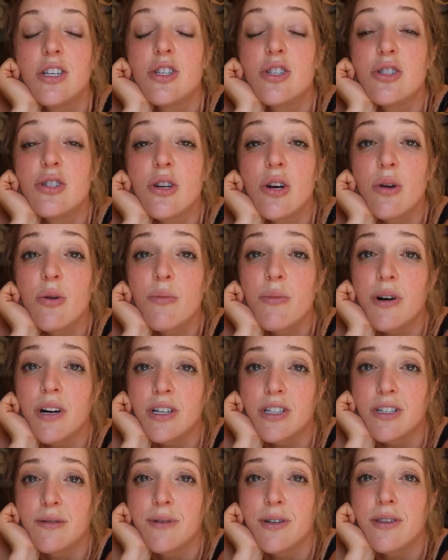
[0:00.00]
so
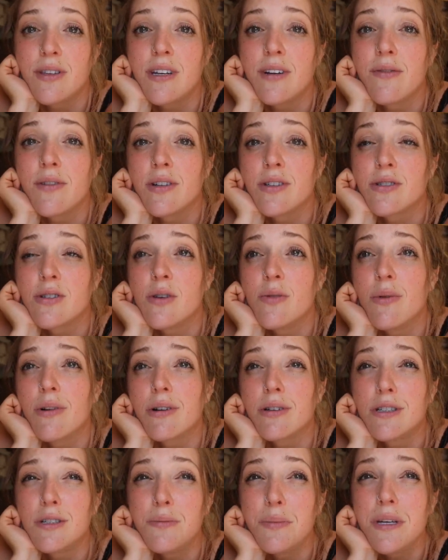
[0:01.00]
much about the different
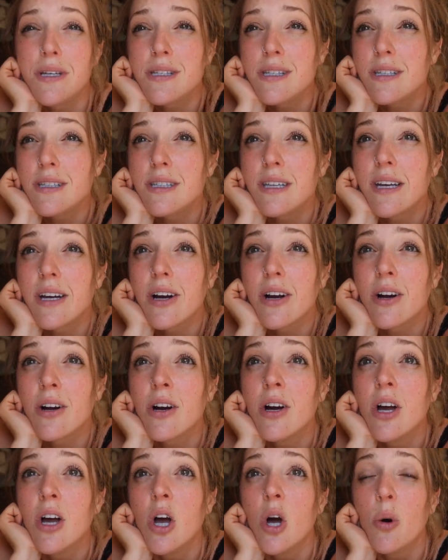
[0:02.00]
saltwater species here,
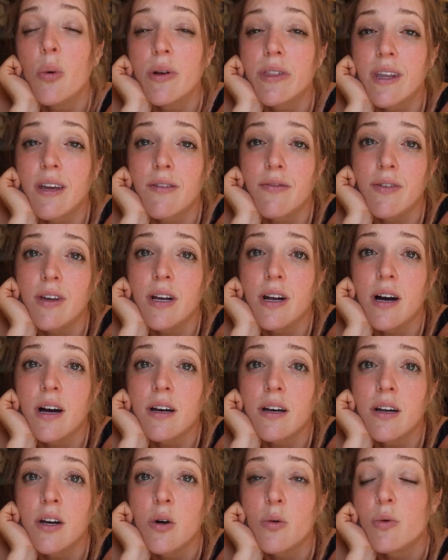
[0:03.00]
what they feed
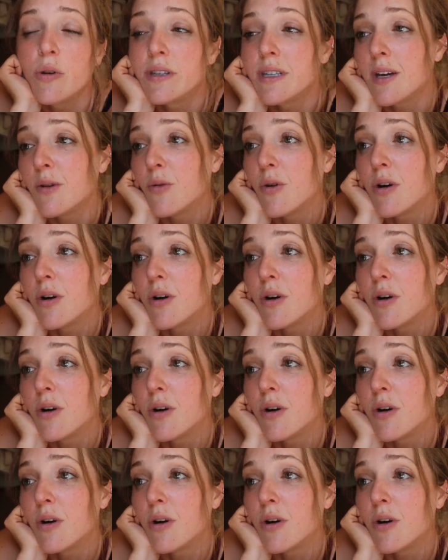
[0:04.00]
on, what they